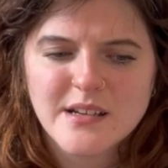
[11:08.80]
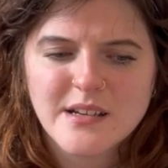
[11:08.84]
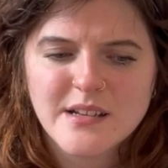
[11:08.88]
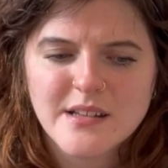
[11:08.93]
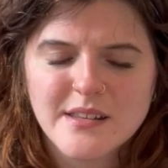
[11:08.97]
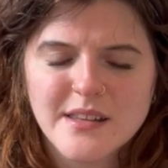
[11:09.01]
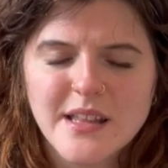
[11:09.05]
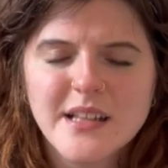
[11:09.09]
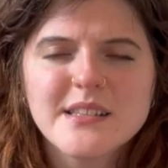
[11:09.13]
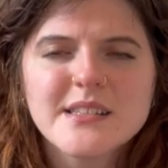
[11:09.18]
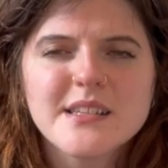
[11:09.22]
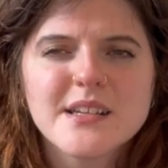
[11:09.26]

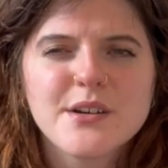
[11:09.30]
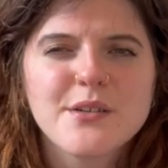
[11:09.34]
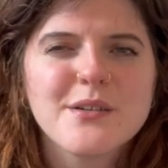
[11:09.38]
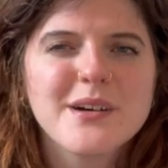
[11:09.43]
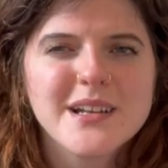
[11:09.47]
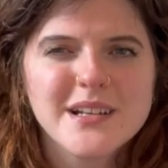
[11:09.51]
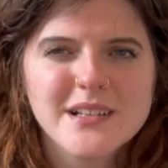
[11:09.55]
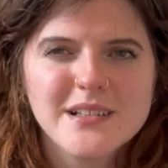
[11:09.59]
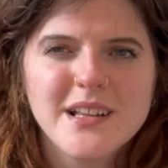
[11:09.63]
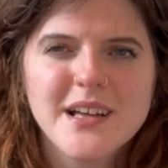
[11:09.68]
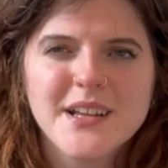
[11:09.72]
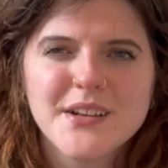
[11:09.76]
That's like
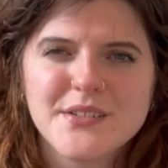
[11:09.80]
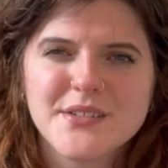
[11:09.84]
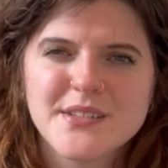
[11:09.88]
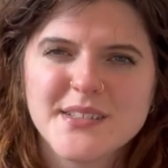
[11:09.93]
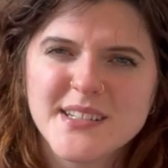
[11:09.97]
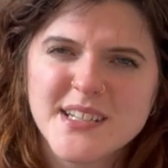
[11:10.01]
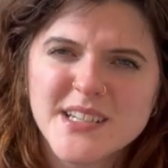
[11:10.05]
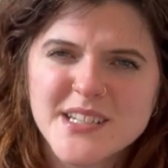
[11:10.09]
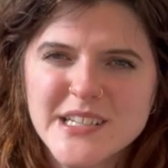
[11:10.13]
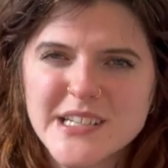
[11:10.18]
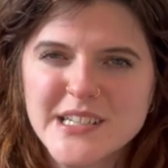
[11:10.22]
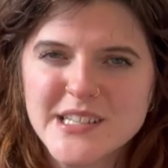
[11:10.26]
quite a lot of
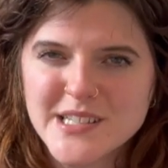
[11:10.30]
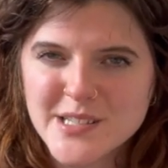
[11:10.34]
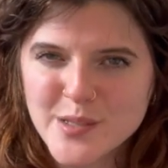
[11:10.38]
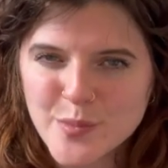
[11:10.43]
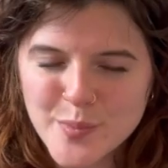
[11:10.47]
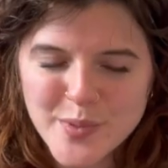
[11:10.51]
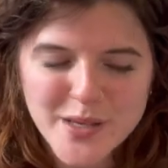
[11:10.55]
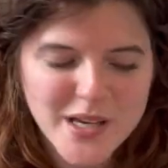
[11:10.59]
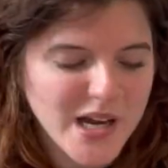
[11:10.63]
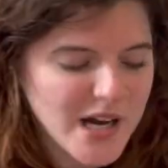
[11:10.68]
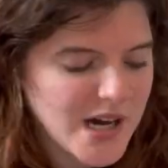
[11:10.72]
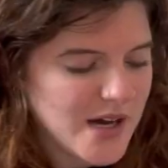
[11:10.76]
stitches to
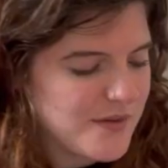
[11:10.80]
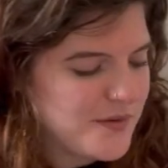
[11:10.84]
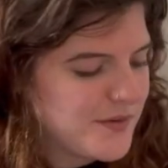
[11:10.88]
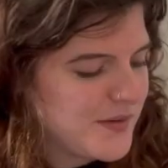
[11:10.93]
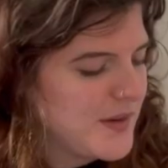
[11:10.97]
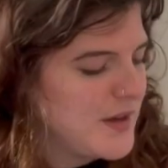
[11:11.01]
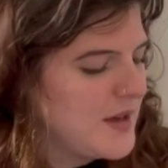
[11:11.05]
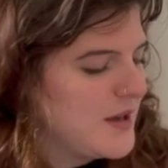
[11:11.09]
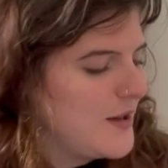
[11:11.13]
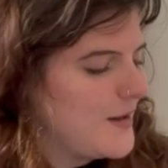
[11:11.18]
be off.